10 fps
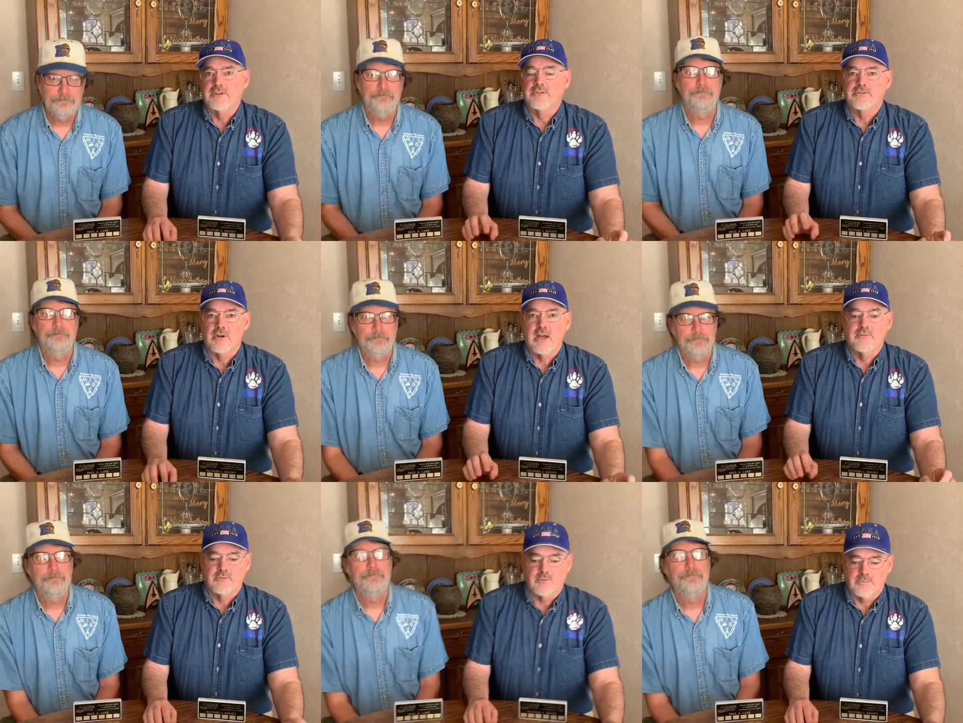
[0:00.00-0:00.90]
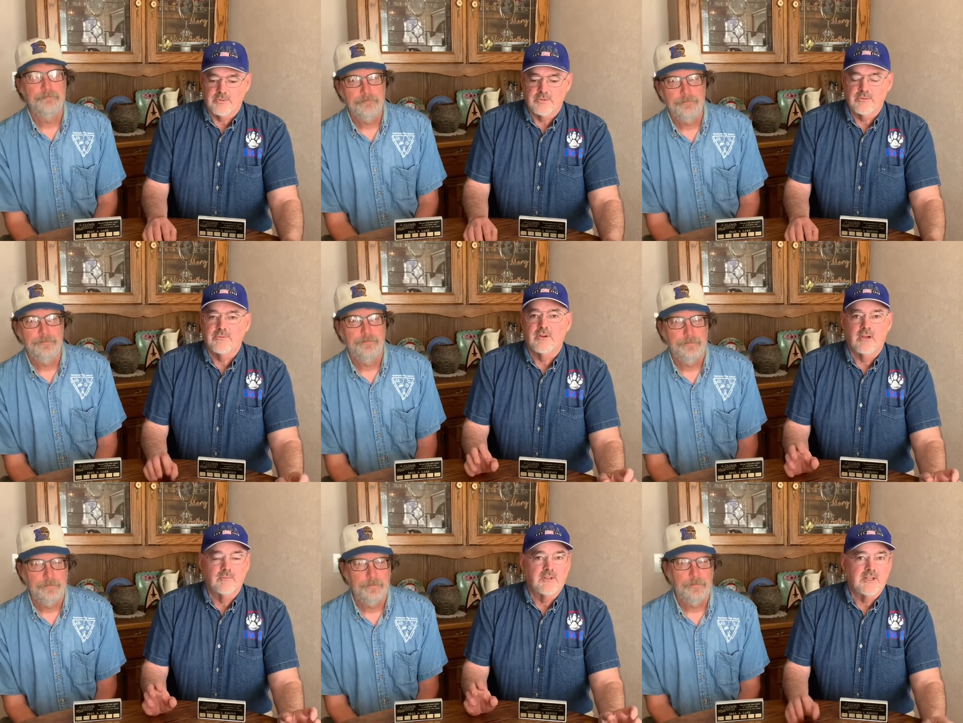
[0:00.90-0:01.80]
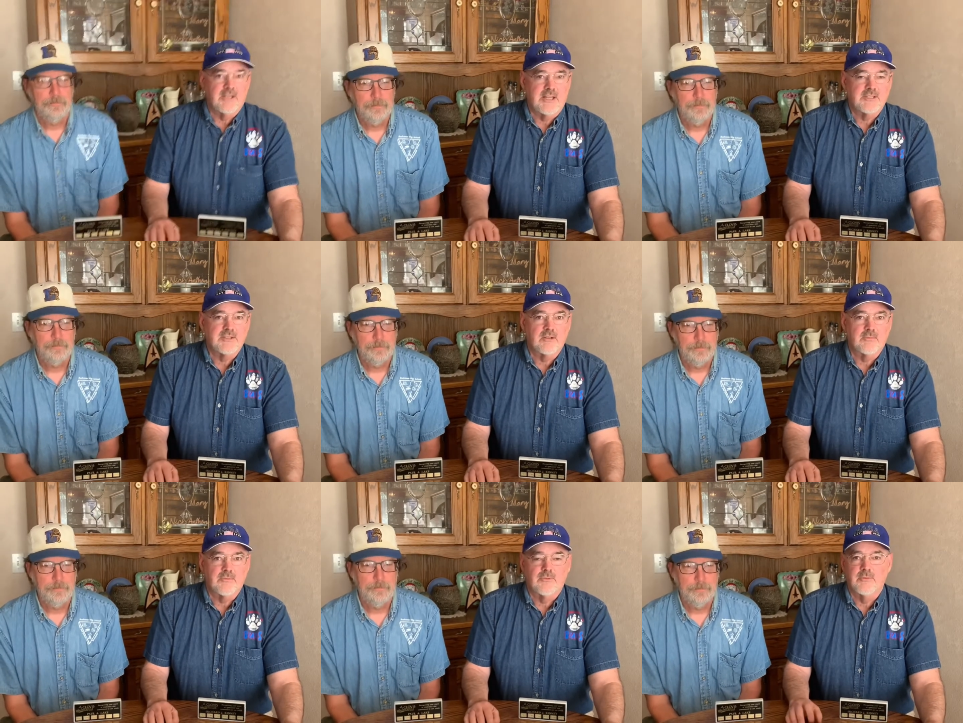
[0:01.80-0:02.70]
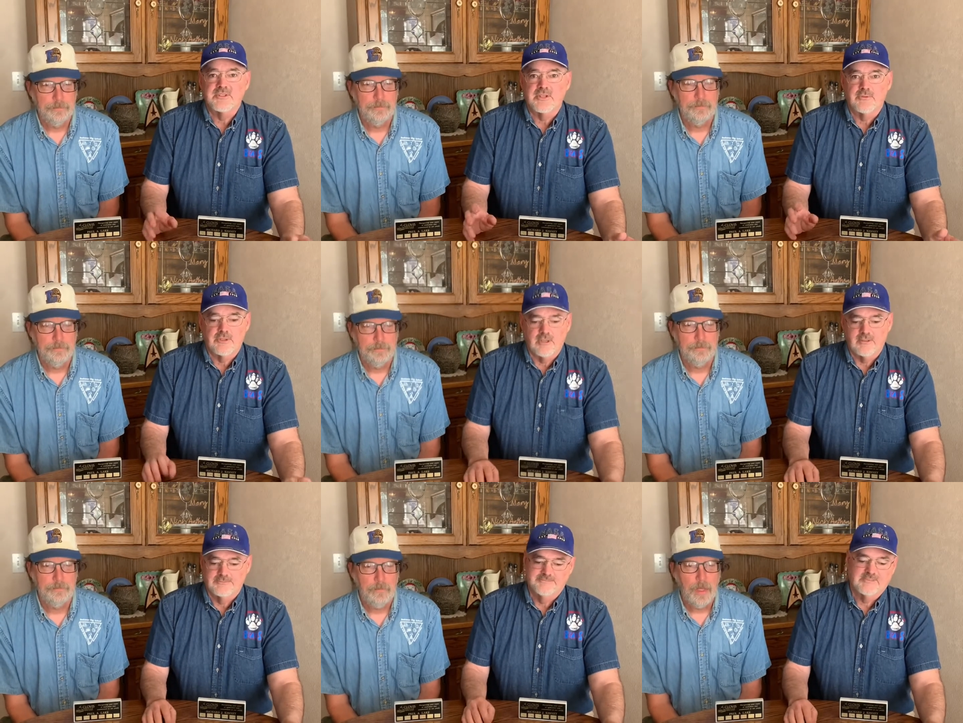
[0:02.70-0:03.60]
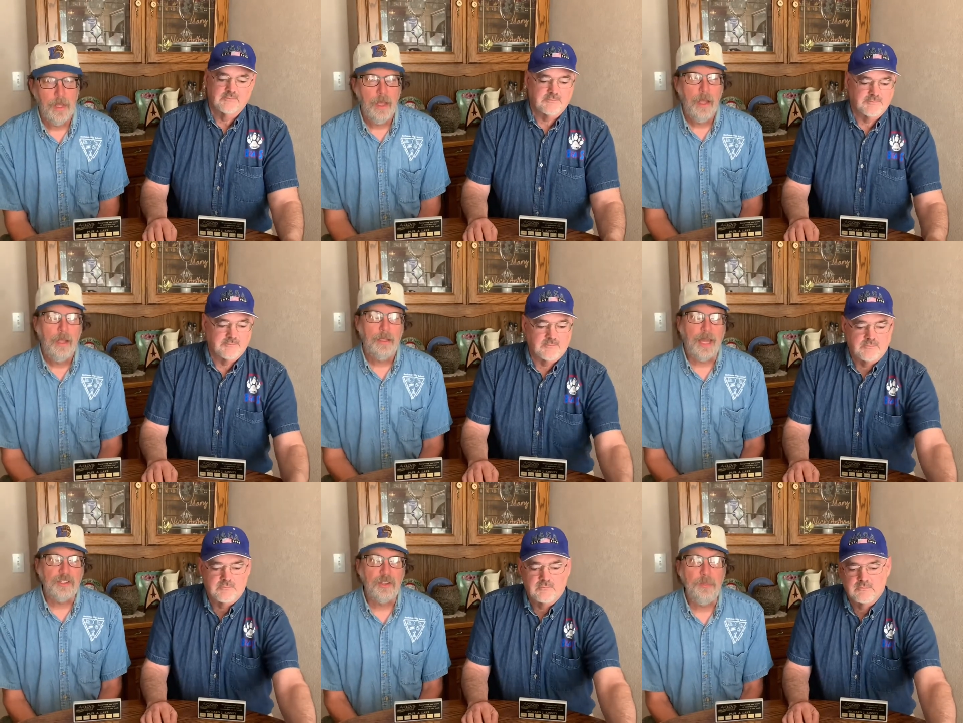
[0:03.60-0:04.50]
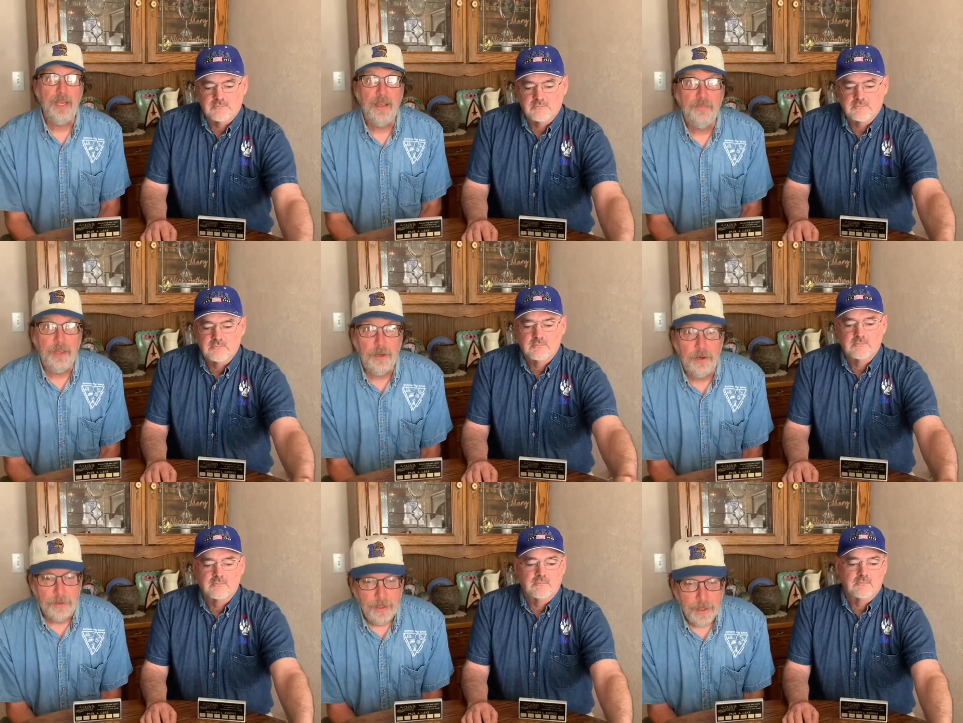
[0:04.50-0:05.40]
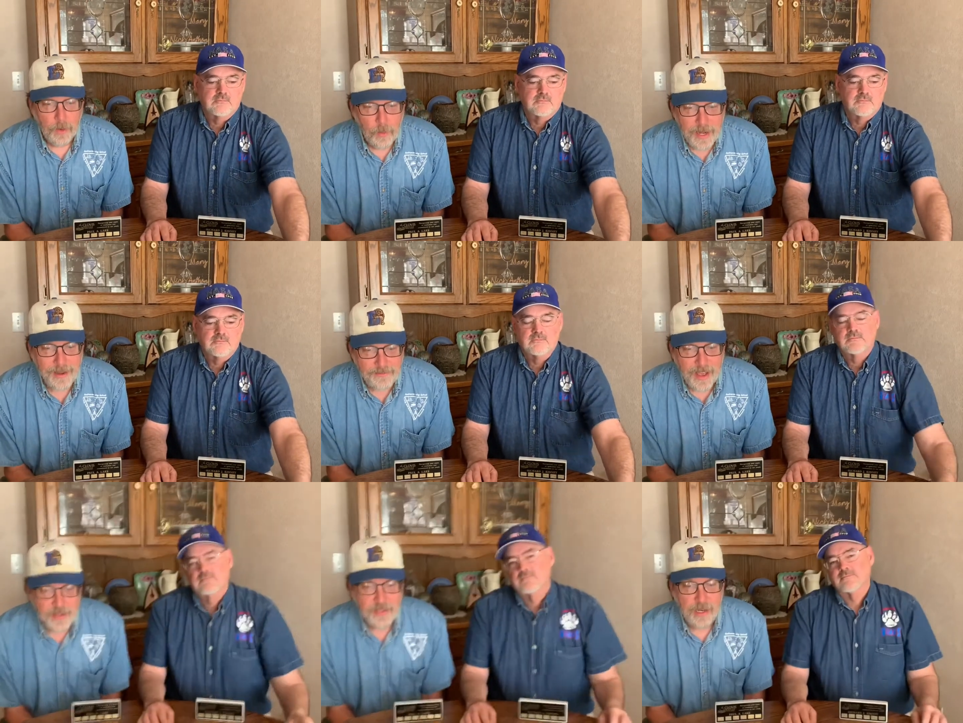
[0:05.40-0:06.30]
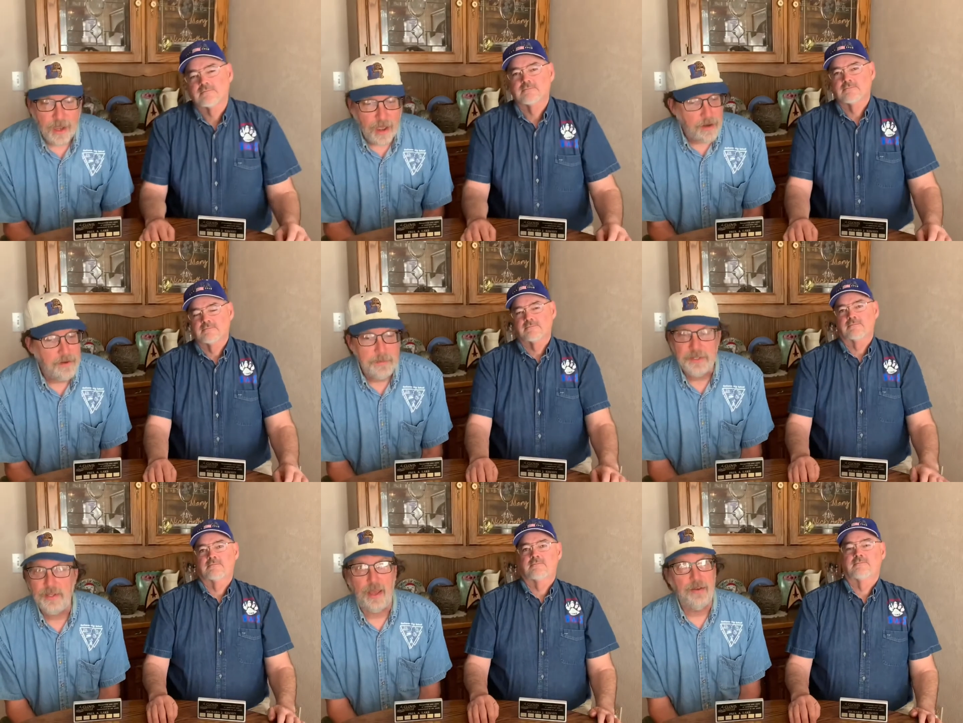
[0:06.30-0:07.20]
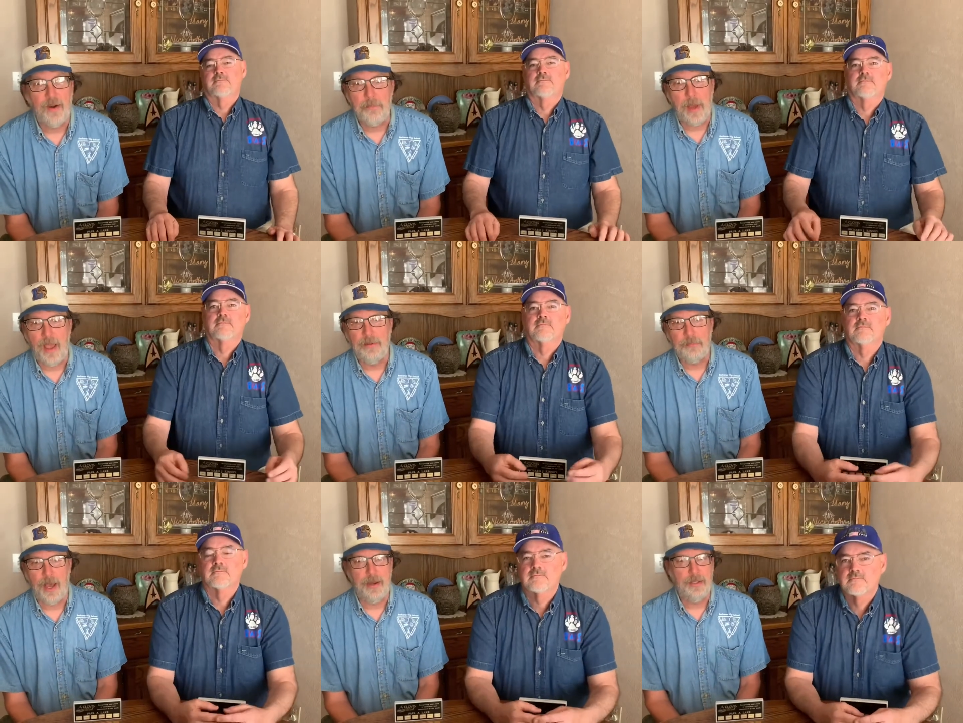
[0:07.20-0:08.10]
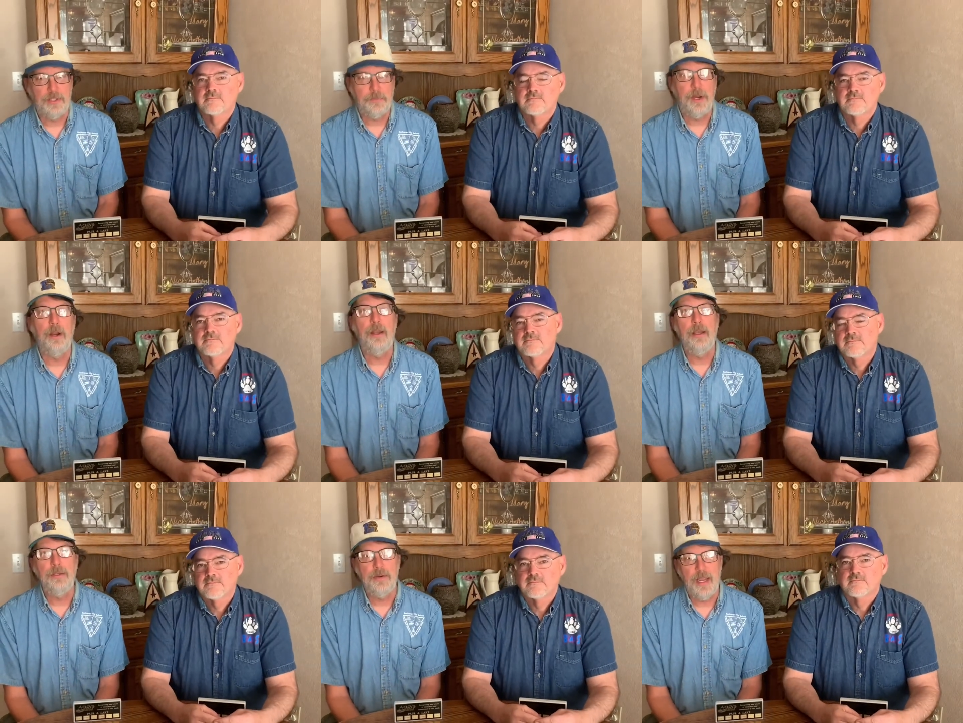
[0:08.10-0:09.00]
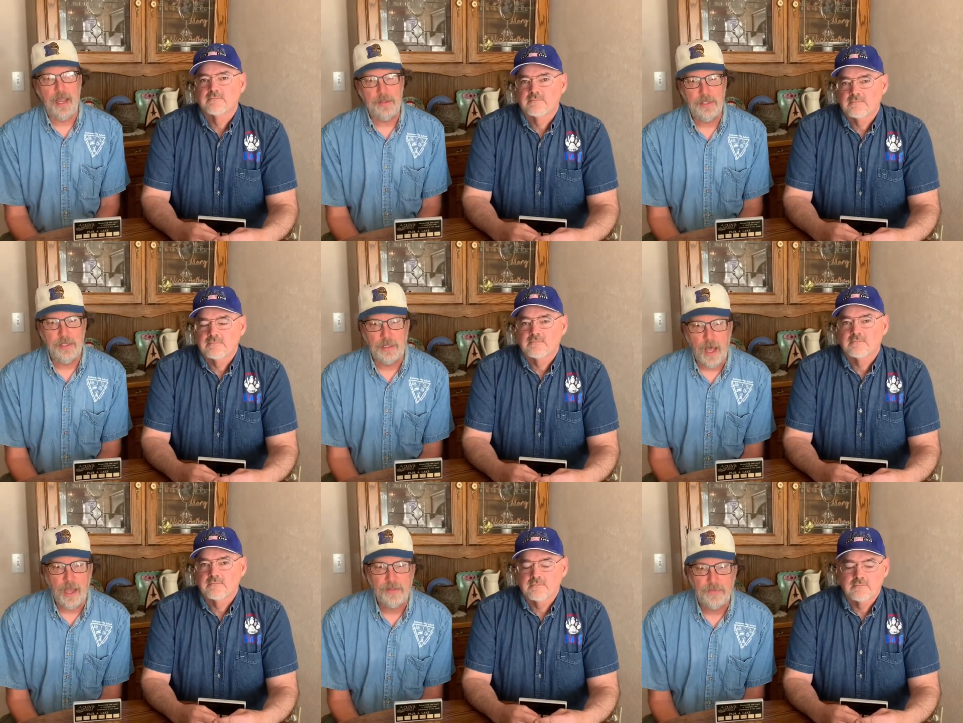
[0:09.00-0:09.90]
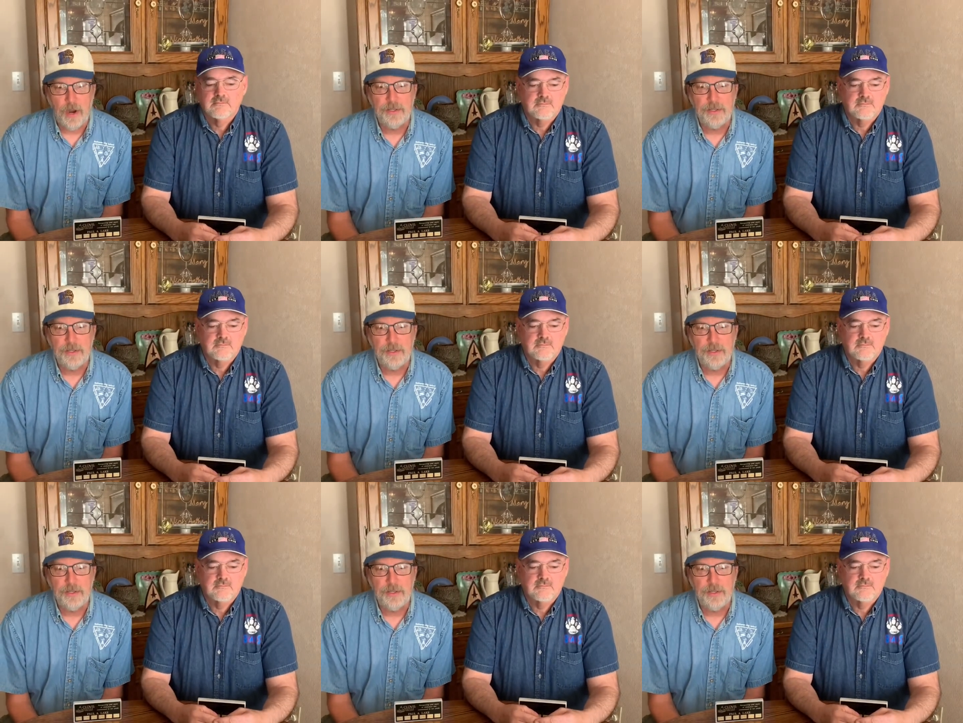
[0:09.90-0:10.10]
Speaker 1: the drive to improve um, and enhance our performance every year. Like so
Speaker 2: many of you, we invested 100% of our mind, body, and spirit into enhancing the lives of our